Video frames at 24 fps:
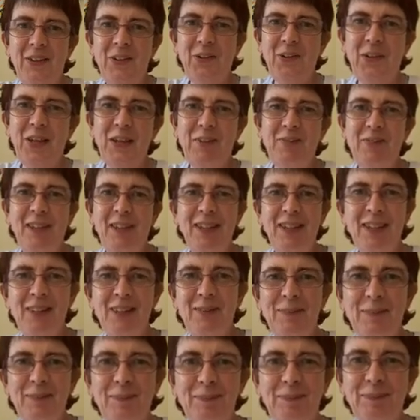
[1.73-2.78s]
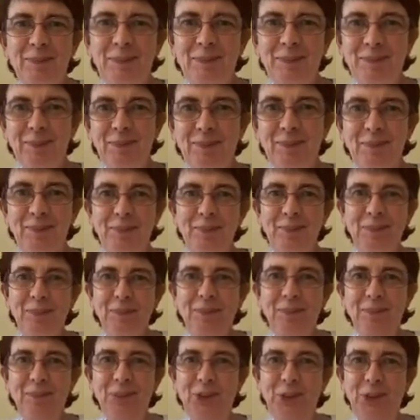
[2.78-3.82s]
Good evening
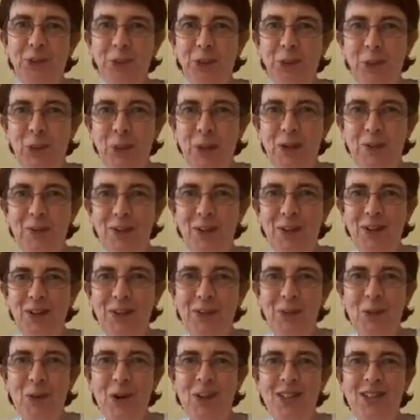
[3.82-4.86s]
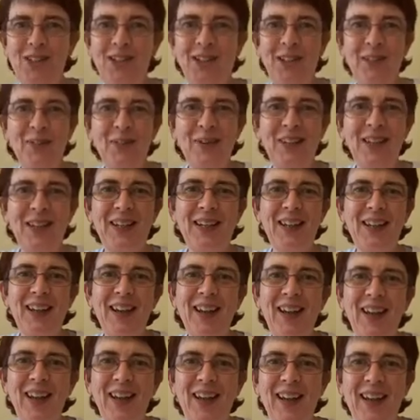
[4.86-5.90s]
to whoever is watching me
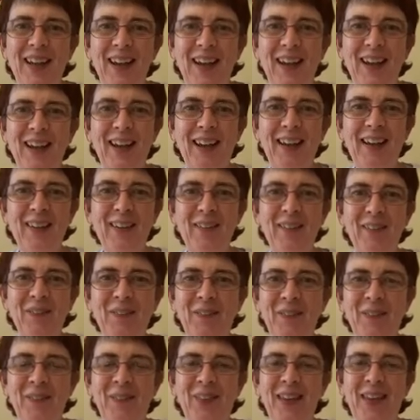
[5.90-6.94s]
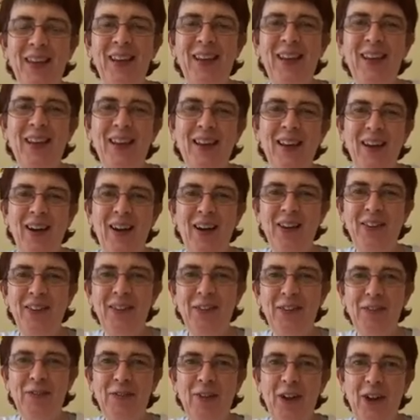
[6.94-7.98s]
on
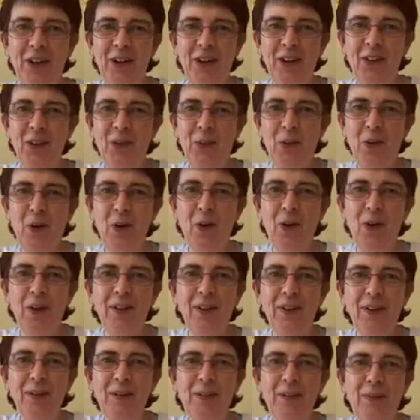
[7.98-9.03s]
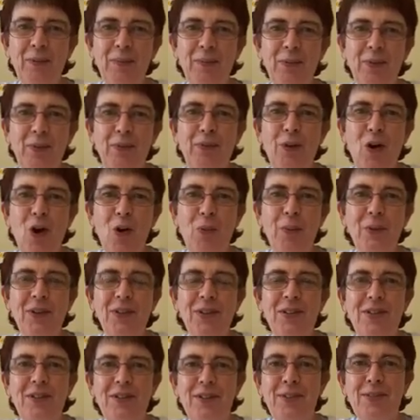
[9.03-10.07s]
the Fly on the Wall
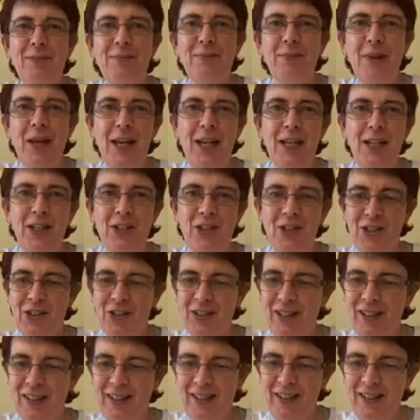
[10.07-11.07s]
performance page.